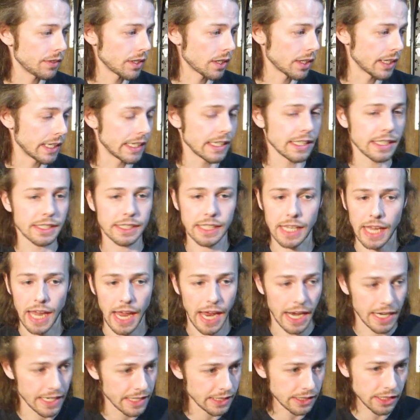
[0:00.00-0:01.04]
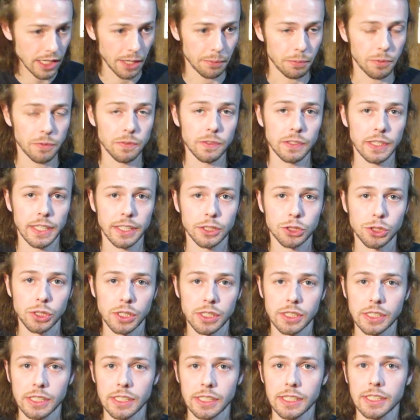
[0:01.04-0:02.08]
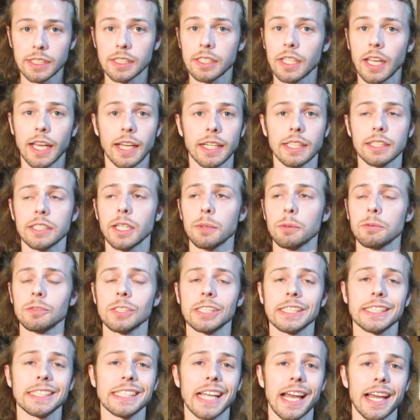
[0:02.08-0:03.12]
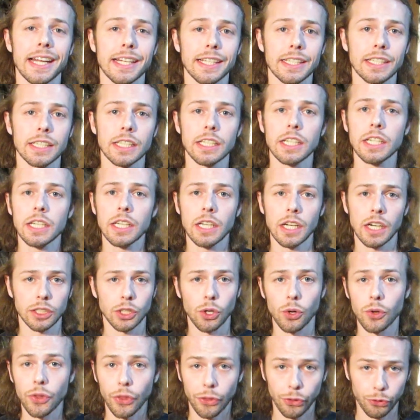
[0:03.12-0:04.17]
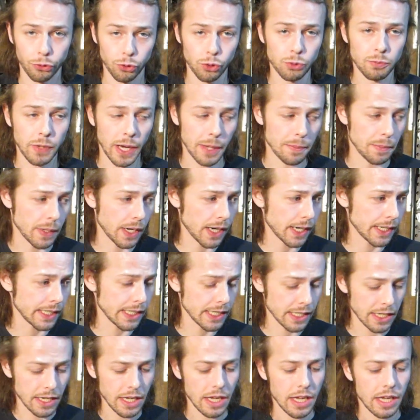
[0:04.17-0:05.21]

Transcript: there is any type of electricity, any type of static going through my body,